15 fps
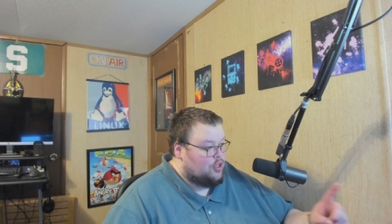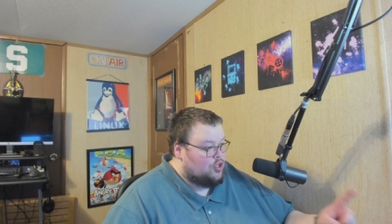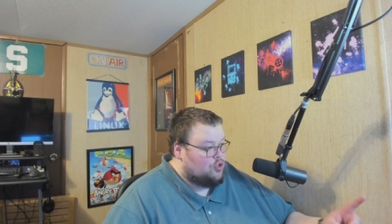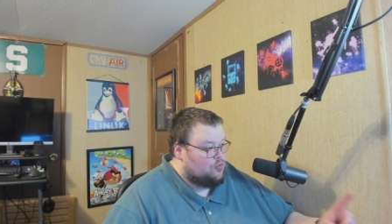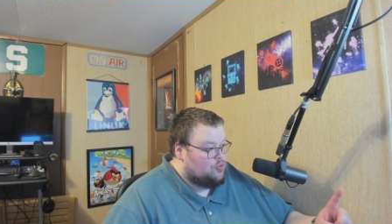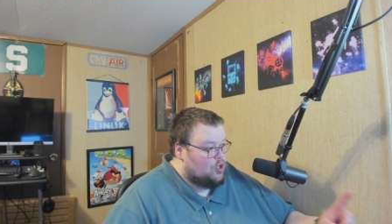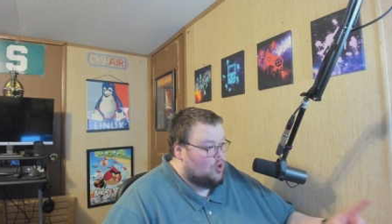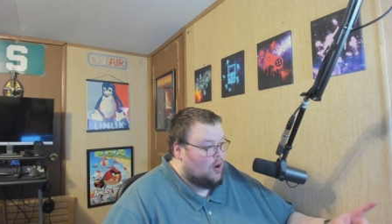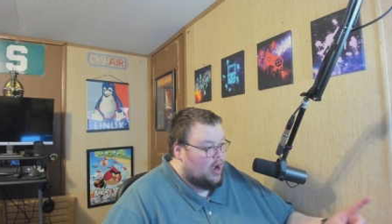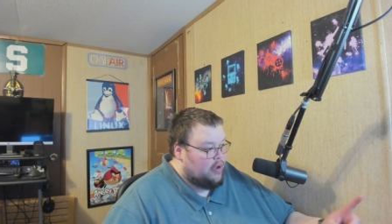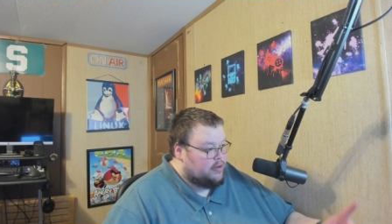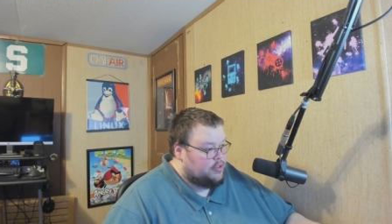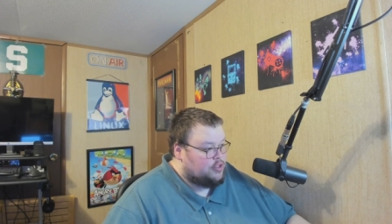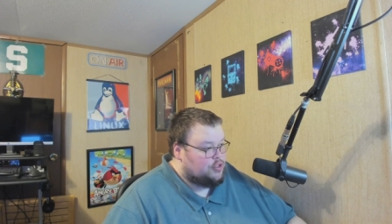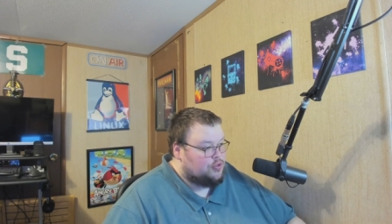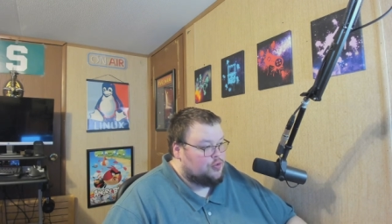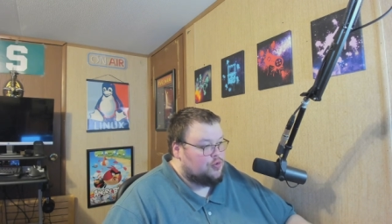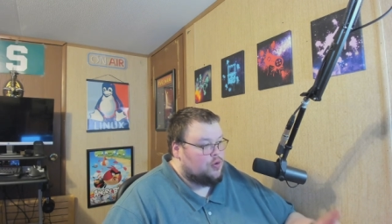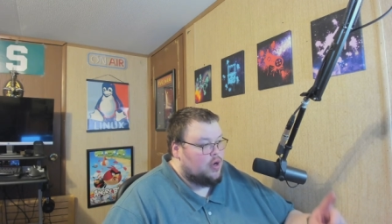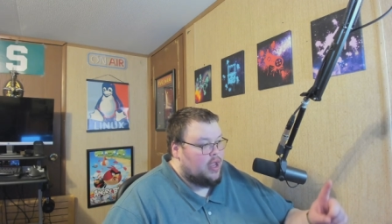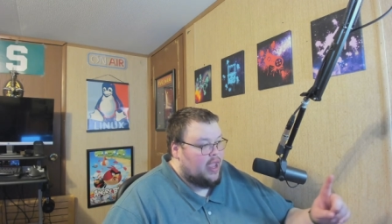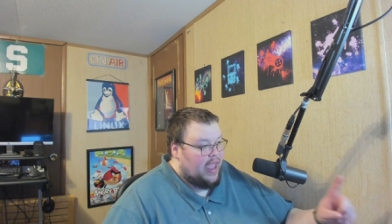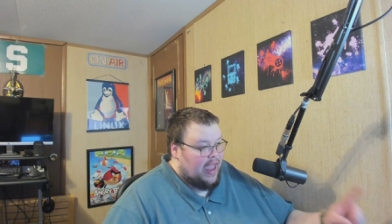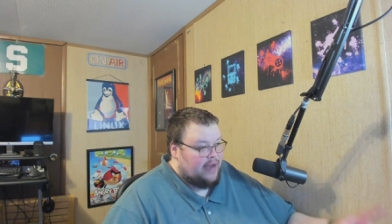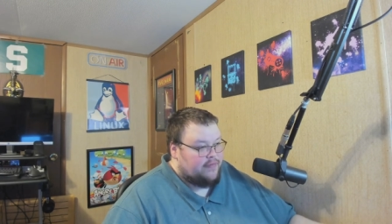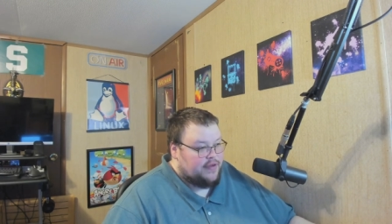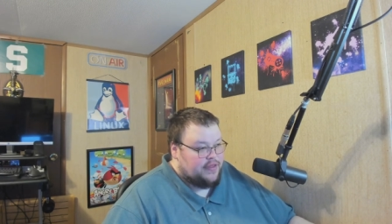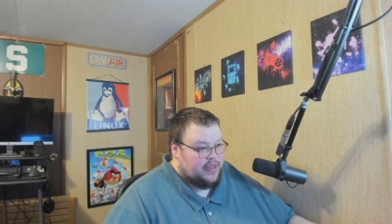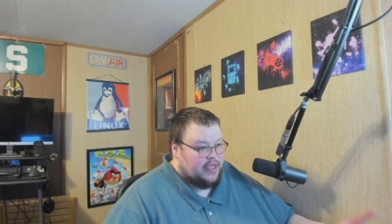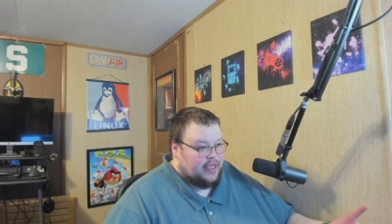you know how to do
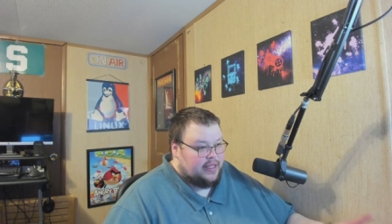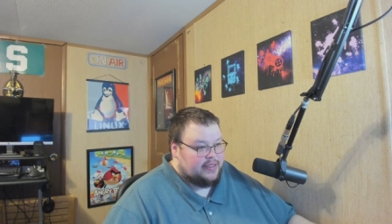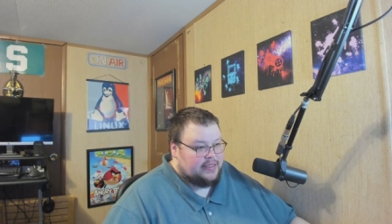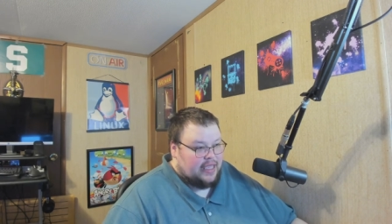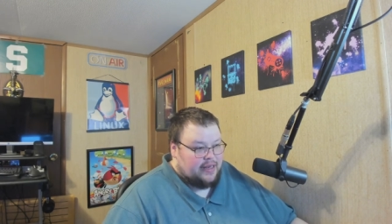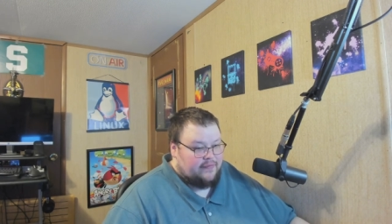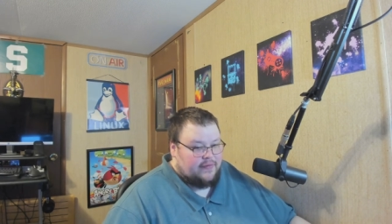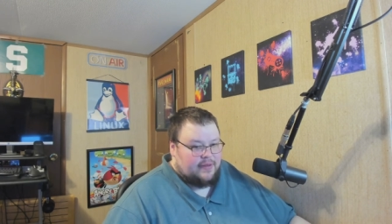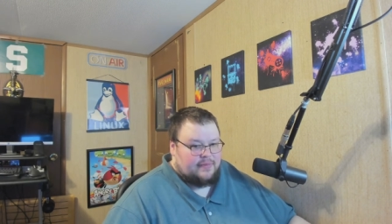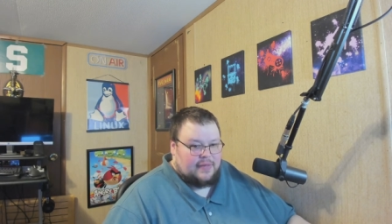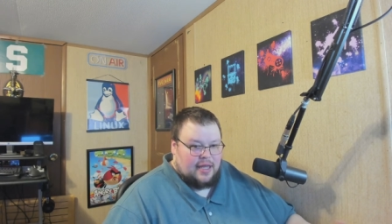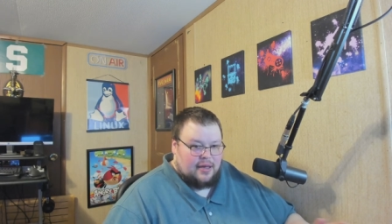everything inside of Vim.